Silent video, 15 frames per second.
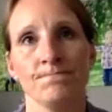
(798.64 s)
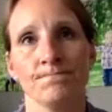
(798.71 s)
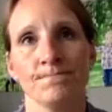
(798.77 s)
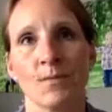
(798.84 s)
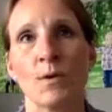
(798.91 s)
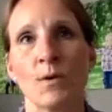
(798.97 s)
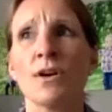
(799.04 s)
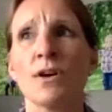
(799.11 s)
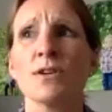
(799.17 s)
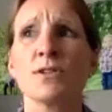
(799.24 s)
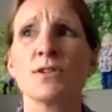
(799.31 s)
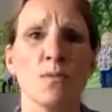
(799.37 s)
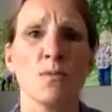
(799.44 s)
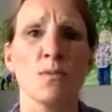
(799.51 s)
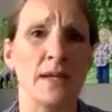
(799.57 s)
Well, there are
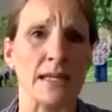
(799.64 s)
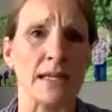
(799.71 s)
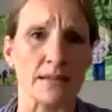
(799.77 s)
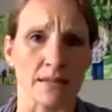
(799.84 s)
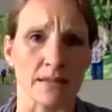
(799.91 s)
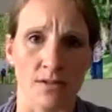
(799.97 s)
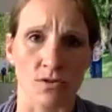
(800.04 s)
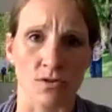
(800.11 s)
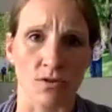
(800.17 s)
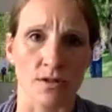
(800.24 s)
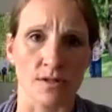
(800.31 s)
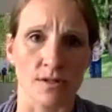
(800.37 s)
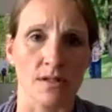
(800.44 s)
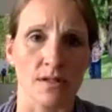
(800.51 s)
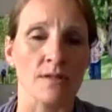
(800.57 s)
so many little
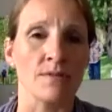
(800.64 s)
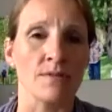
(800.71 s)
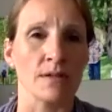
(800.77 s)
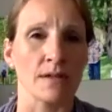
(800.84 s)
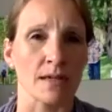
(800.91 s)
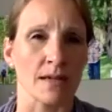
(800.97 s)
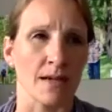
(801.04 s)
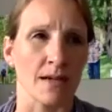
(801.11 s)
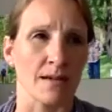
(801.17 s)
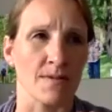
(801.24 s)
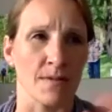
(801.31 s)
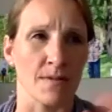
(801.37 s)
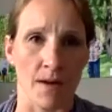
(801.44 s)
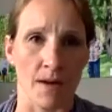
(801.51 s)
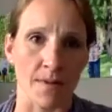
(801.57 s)
stores, even like kind of
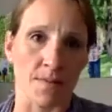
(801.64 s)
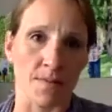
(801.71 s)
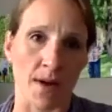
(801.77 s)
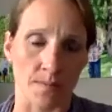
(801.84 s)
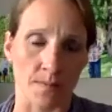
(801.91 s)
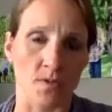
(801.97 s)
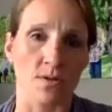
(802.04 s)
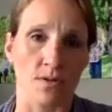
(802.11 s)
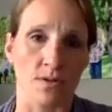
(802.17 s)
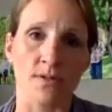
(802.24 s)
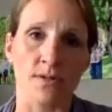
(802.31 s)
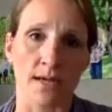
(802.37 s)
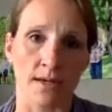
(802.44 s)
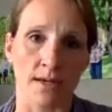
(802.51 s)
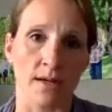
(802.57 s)
the mom and pop stores
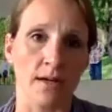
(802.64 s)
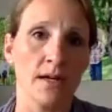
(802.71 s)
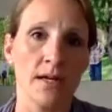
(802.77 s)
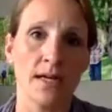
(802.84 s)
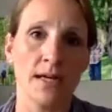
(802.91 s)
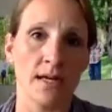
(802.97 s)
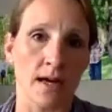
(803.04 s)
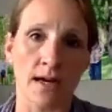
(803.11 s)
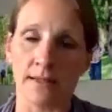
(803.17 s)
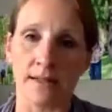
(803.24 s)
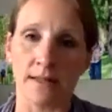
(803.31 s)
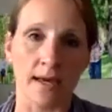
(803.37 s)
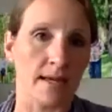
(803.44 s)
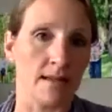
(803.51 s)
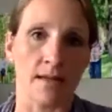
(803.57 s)
that are
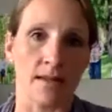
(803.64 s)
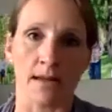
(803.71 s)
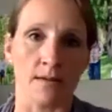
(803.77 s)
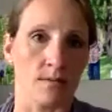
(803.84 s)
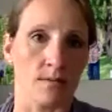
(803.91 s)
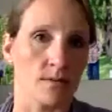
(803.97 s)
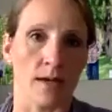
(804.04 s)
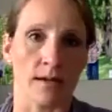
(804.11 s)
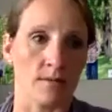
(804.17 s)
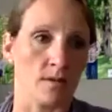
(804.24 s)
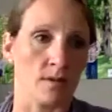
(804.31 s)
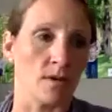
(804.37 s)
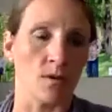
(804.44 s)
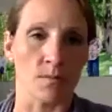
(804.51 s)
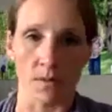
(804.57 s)
online that
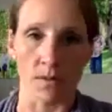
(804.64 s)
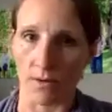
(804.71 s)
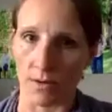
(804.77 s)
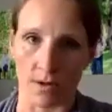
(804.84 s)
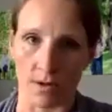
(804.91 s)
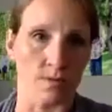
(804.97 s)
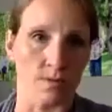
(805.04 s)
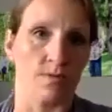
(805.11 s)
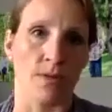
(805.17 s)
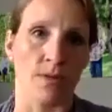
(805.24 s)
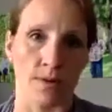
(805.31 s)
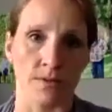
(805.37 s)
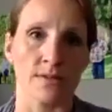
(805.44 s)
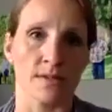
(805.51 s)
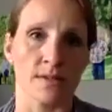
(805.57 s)
mill their own
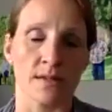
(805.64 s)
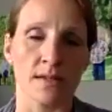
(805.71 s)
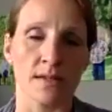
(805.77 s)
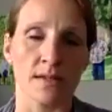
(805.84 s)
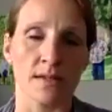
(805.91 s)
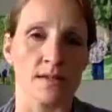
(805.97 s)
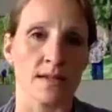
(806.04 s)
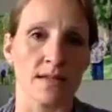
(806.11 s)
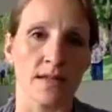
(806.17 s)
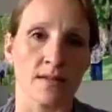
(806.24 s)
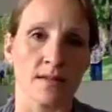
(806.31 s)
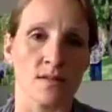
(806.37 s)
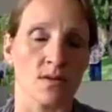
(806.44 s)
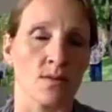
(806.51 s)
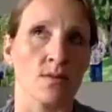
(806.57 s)
flours and things like that.
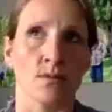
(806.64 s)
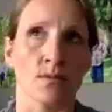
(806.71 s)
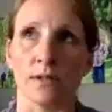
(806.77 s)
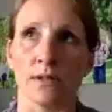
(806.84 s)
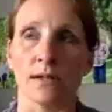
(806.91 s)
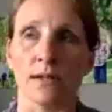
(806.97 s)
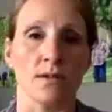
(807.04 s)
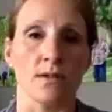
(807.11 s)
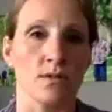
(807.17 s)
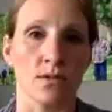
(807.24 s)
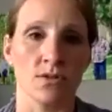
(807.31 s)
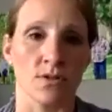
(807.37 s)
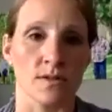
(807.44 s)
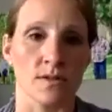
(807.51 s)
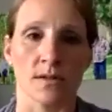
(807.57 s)
So really you could
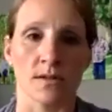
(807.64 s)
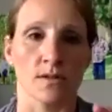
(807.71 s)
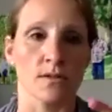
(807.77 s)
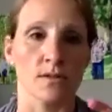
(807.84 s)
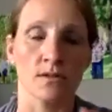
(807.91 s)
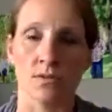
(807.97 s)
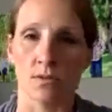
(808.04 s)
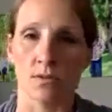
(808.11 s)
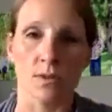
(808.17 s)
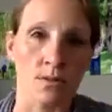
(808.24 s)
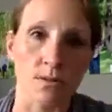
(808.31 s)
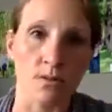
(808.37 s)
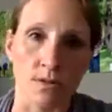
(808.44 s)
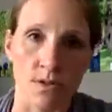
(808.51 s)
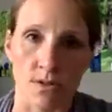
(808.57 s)
just do a
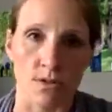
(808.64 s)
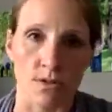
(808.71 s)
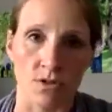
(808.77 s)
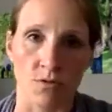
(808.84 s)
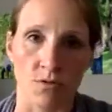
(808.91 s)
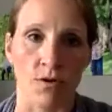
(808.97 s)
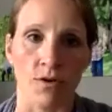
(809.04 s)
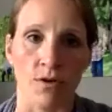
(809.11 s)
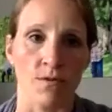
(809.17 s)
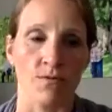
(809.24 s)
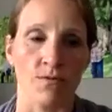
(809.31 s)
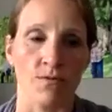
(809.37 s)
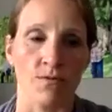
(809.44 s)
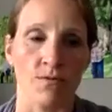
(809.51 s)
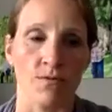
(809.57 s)
Google search for your
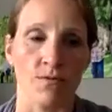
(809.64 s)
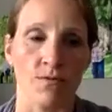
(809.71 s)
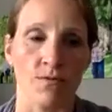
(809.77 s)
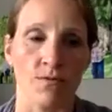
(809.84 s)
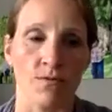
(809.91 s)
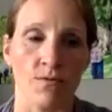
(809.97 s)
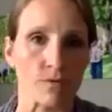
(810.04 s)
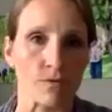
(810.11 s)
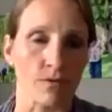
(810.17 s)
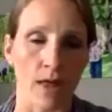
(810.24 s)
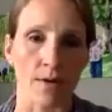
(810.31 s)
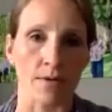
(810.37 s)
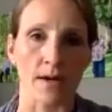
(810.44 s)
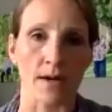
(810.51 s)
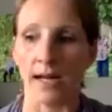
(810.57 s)
gluten-free
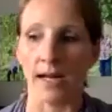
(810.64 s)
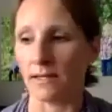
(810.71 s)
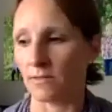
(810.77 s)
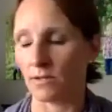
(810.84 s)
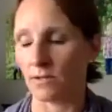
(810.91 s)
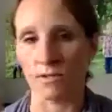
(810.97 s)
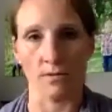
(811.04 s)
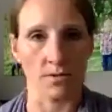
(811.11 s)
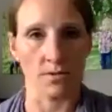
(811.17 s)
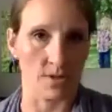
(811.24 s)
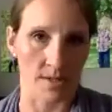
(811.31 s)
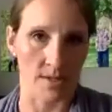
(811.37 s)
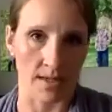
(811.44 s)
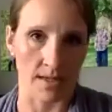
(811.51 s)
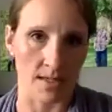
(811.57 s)
flour and you'll
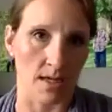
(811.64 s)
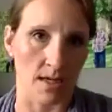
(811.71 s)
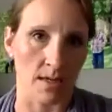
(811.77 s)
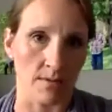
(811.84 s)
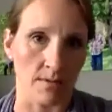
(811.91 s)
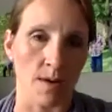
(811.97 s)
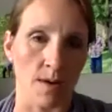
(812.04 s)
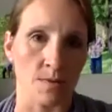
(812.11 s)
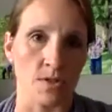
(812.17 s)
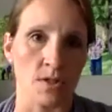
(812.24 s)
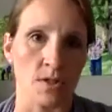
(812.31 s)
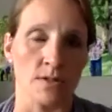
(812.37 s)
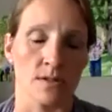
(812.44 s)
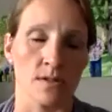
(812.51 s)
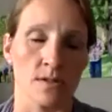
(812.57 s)
just get a ton of
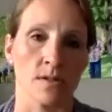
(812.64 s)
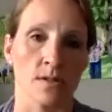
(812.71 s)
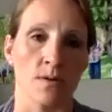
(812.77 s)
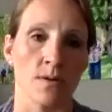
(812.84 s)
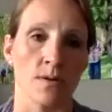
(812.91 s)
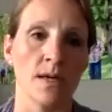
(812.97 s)
options. So